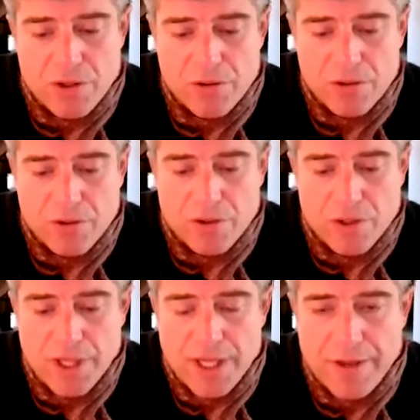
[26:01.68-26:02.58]
soul
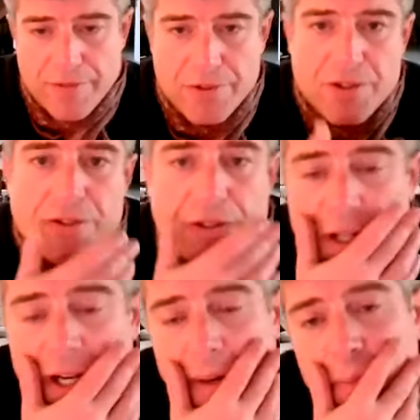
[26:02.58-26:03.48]
lives,
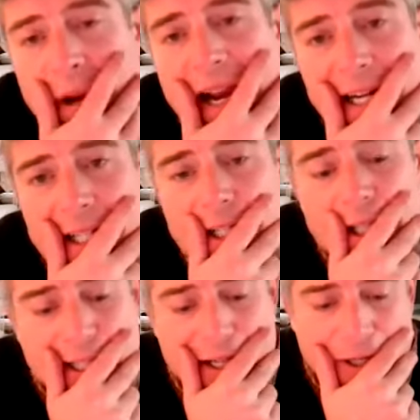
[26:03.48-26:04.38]
to come back to
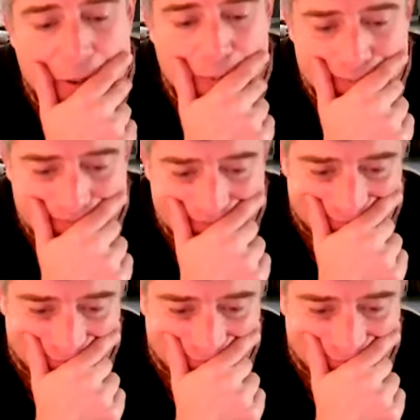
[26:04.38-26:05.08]
this home.